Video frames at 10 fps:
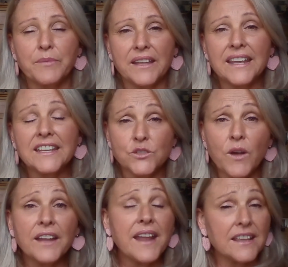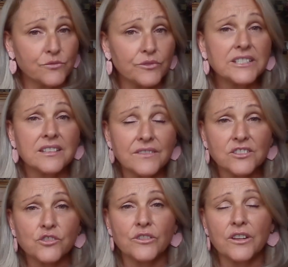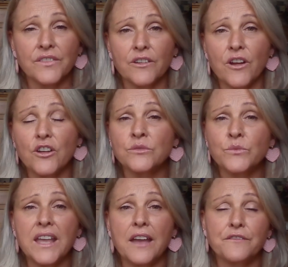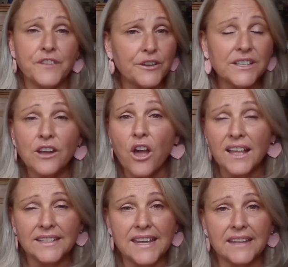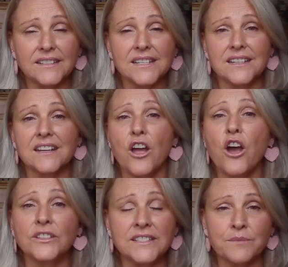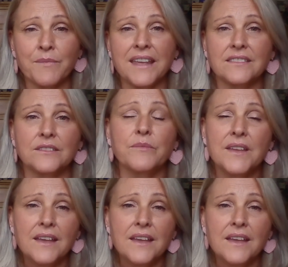But each one has written the story on their own. We have very lightly edited it only to make them